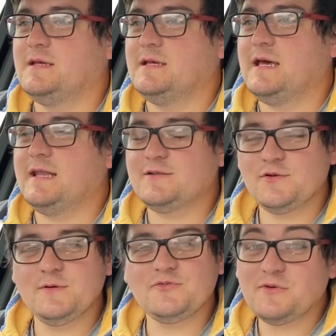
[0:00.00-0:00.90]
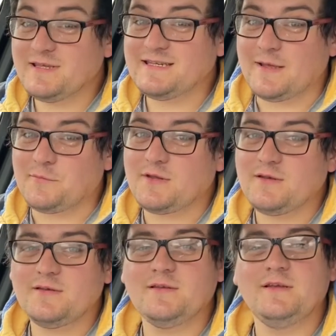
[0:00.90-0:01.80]
And it's always really
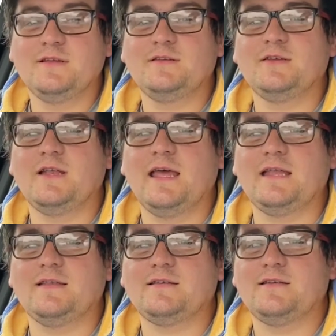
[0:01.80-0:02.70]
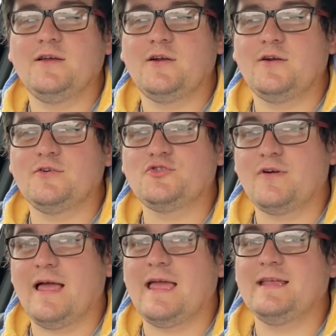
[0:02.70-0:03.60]
tempting to let her
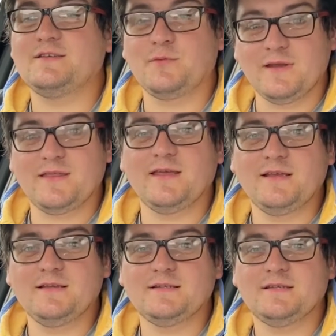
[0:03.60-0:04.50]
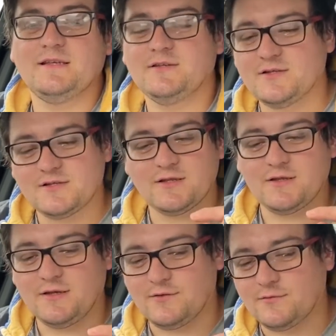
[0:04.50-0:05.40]
try sweet things. Just,
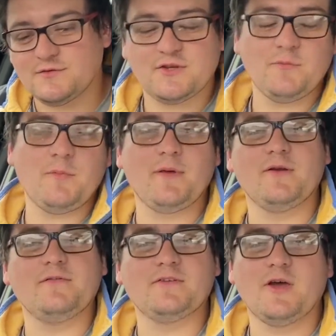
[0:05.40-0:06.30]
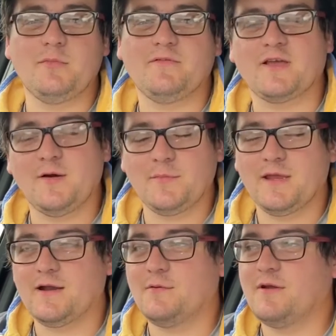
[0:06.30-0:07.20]
scoop a bit off the top of a
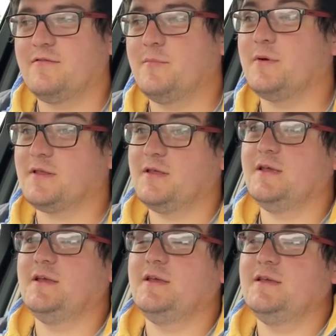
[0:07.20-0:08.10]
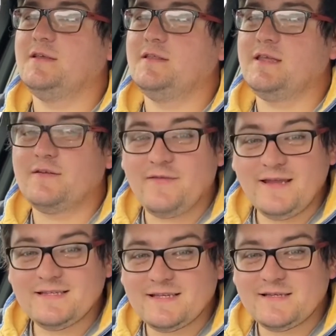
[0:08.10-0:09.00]
cupcake or whatever. But the
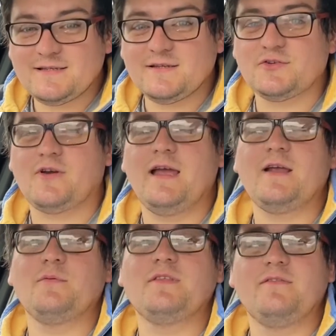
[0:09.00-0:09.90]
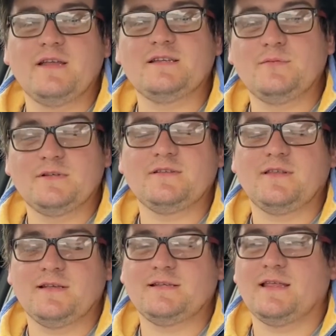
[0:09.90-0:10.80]
advice is to try her with vegetables and
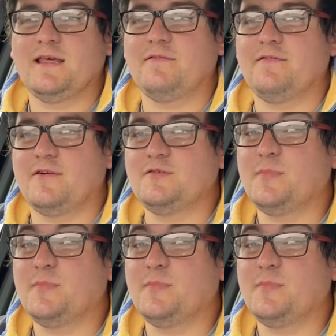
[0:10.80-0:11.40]
things like that first.